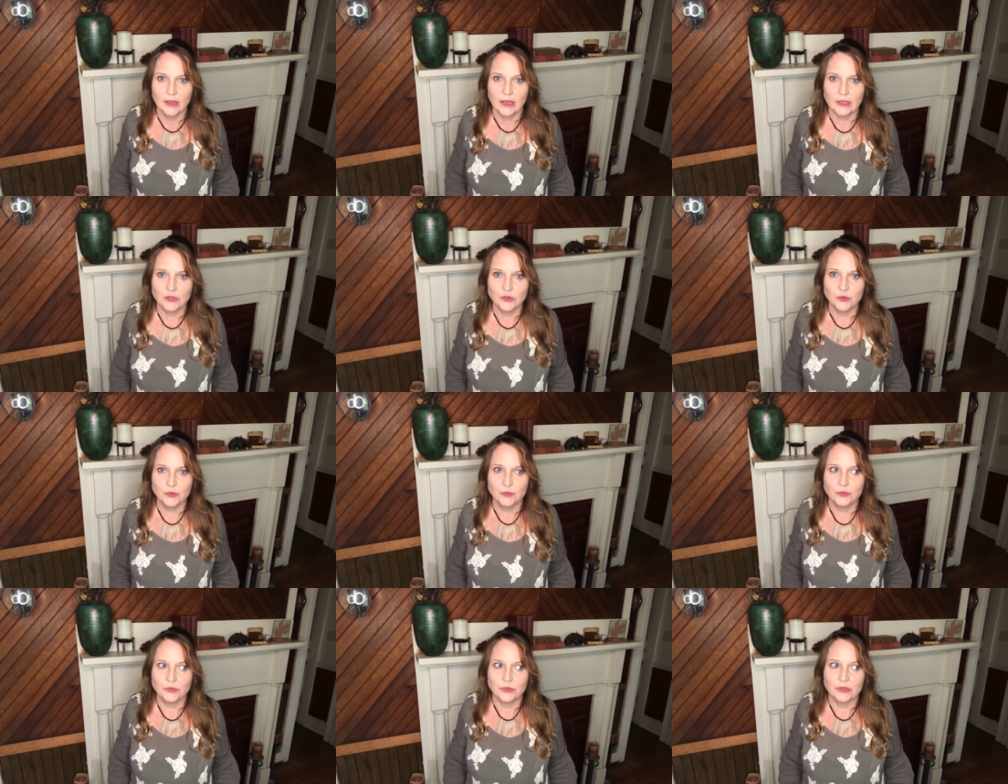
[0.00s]
and
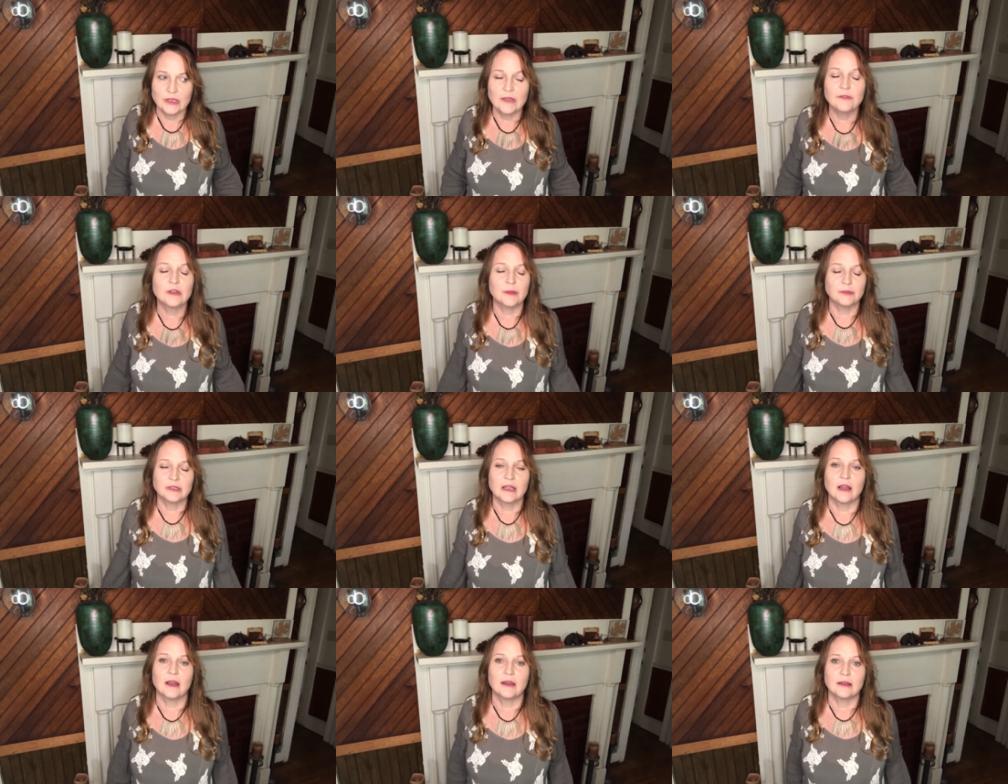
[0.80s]
you give it up to
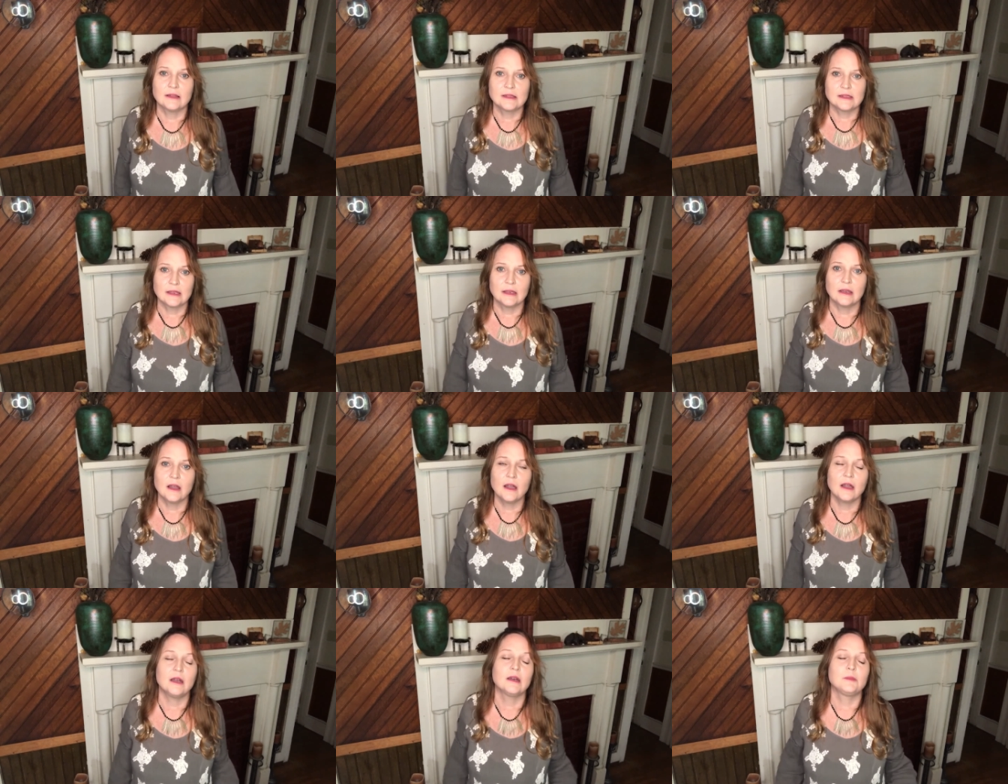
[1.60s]
God and say,
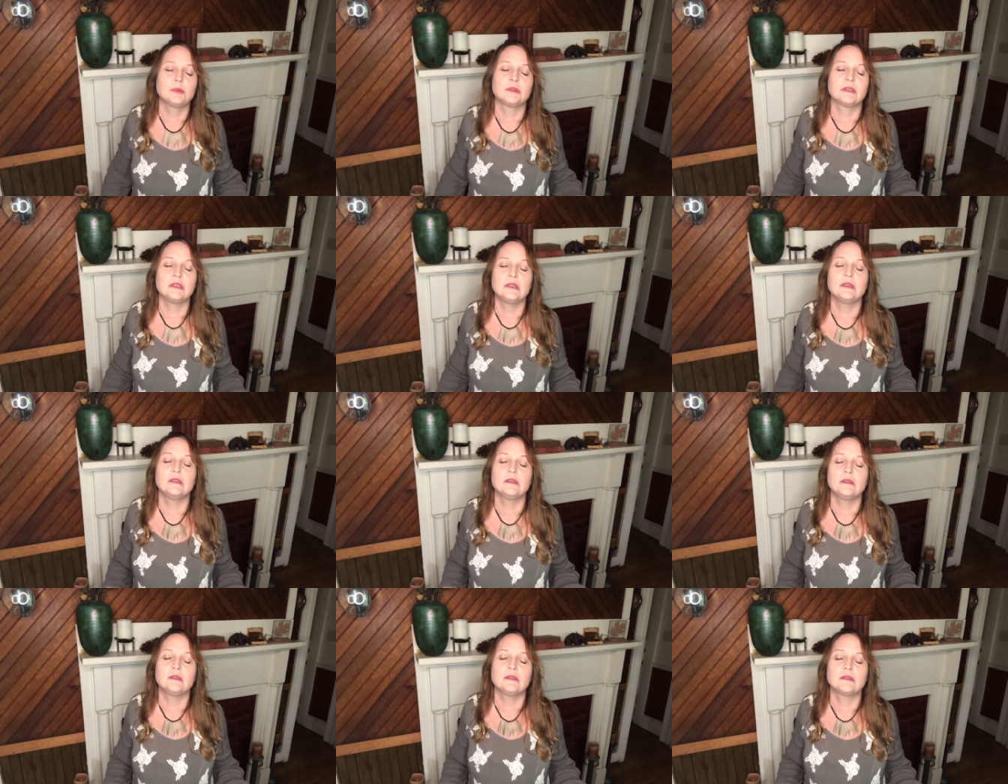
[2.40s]
God,
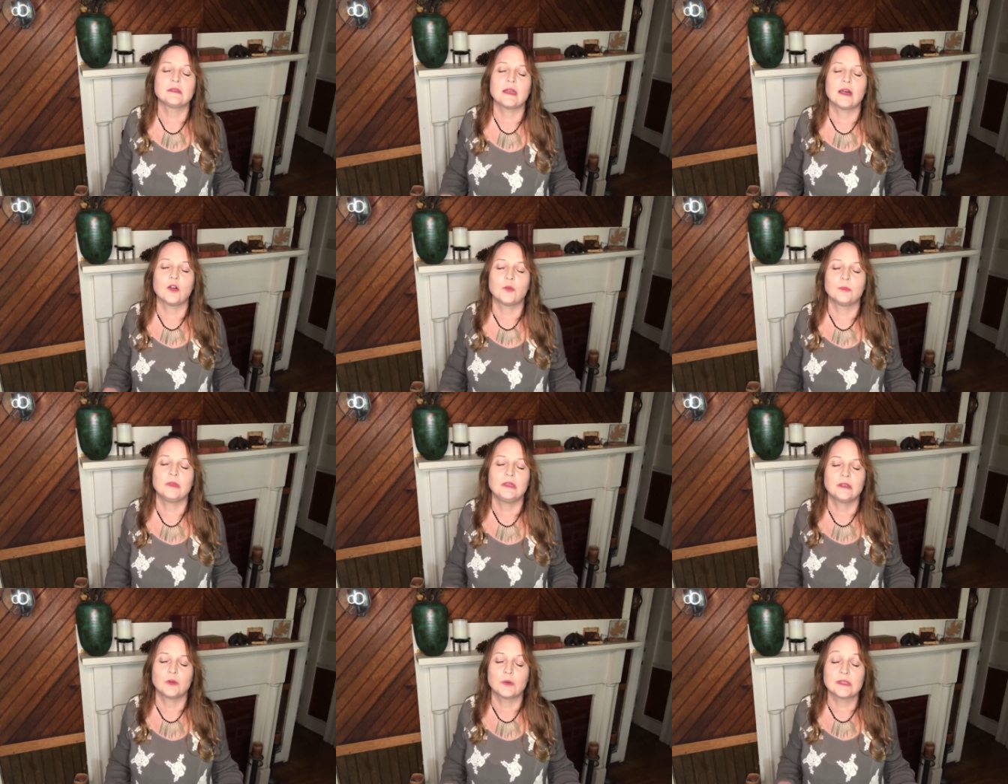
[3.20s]
please help
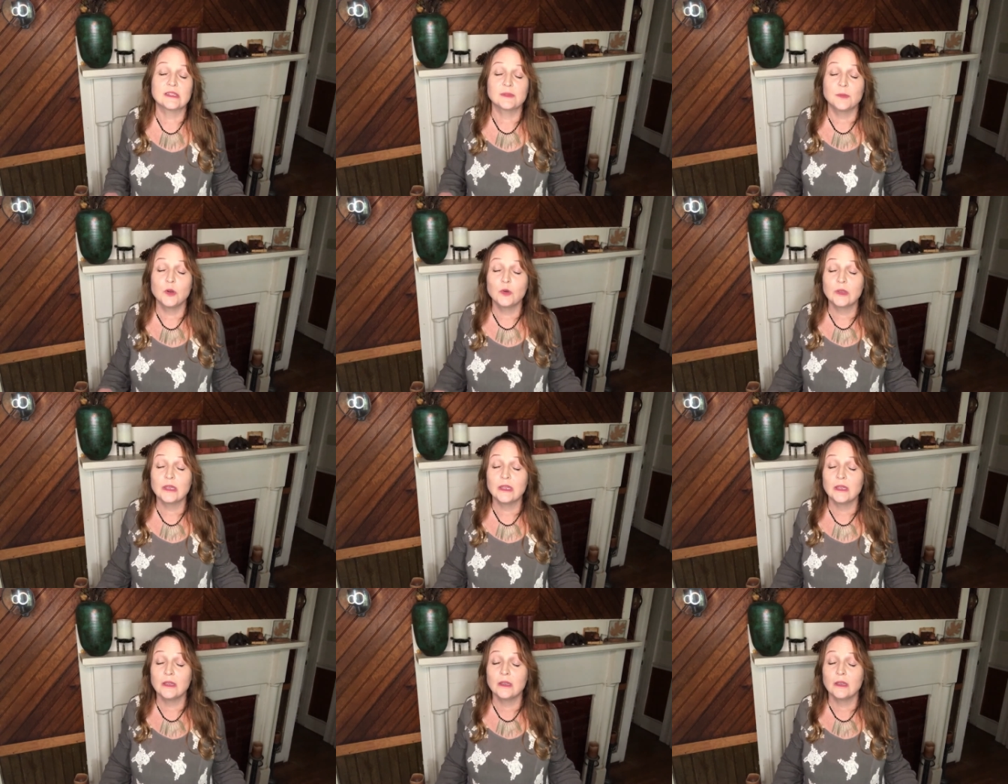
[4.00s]
me to quit
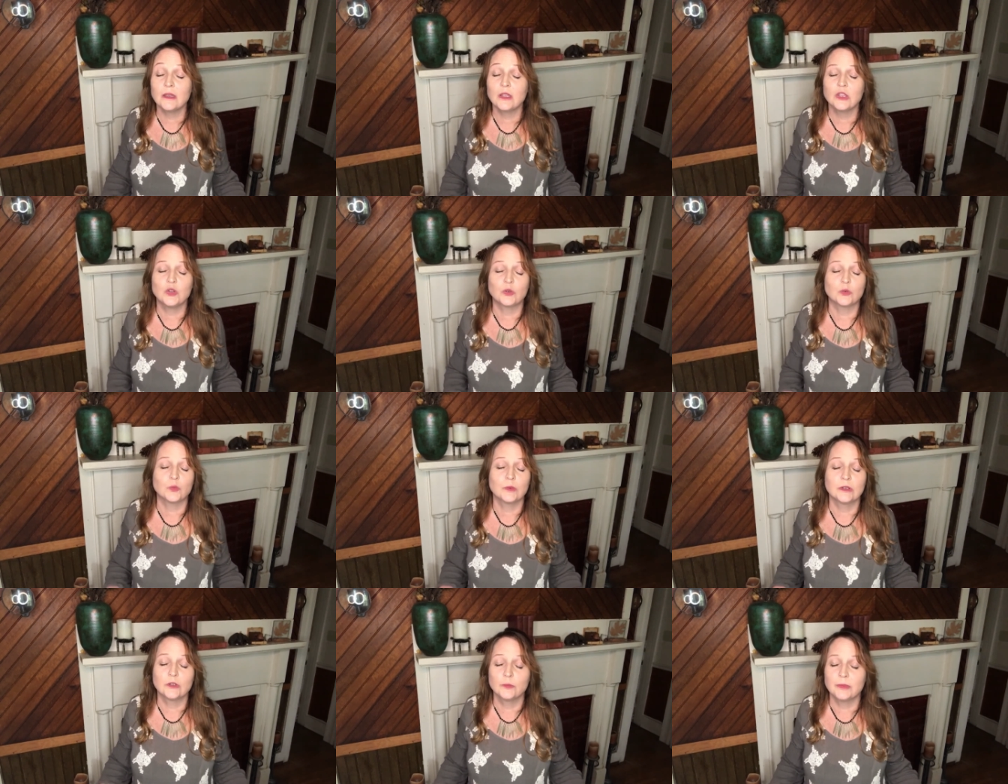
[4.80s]
smoking. Your
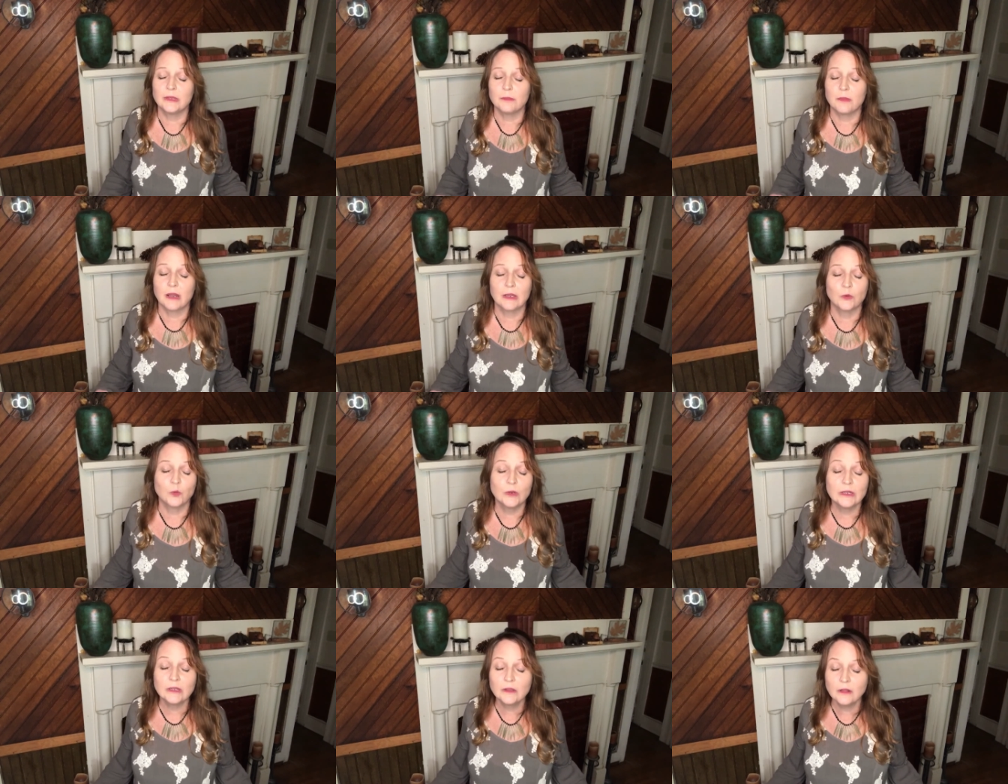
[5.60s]
will be my
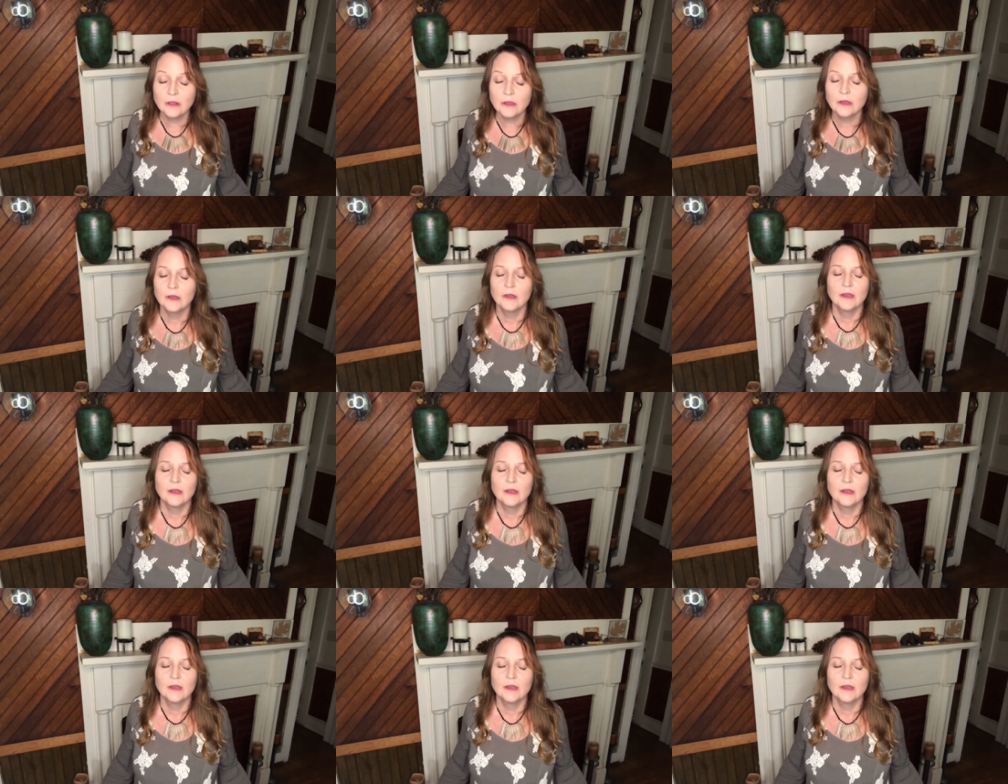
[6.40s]
will.